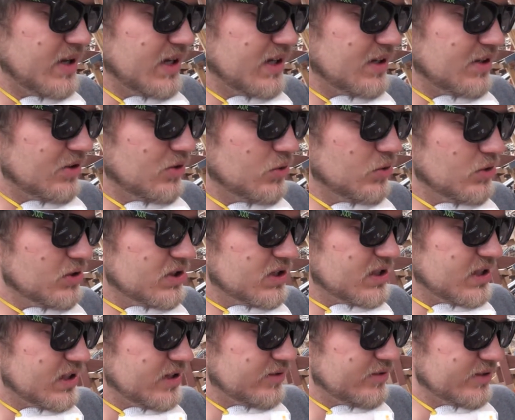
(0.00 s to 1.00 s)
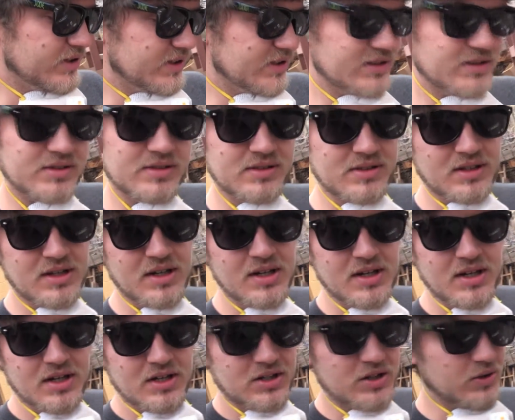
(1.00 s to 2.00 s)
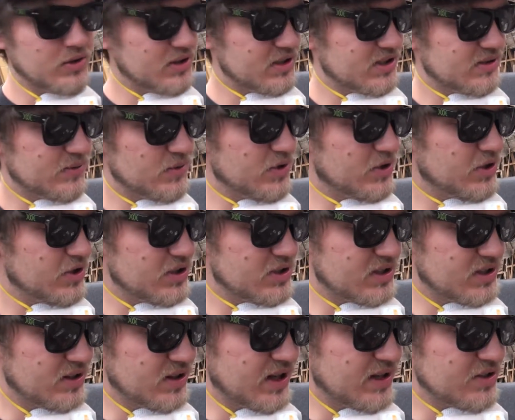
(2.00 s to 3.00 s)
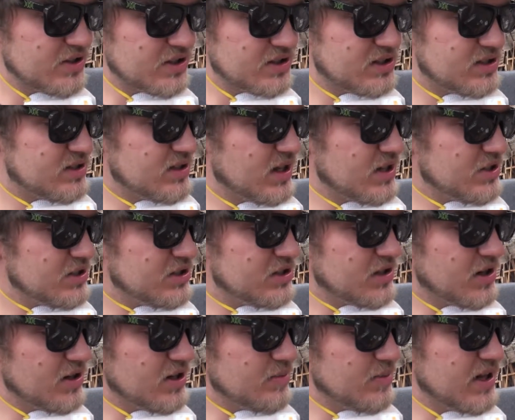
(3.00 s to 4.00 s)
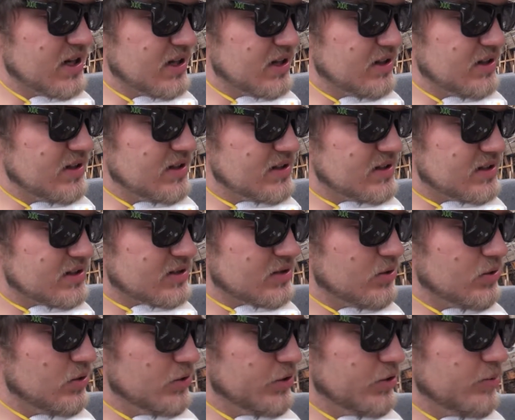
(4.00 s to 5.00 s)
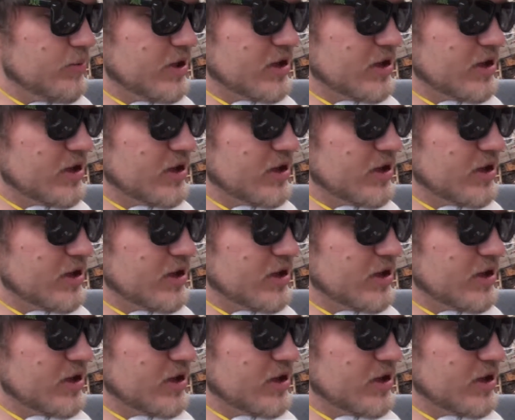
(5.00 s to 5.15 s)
making cool stuff and doing some orders. And I just started making these cool new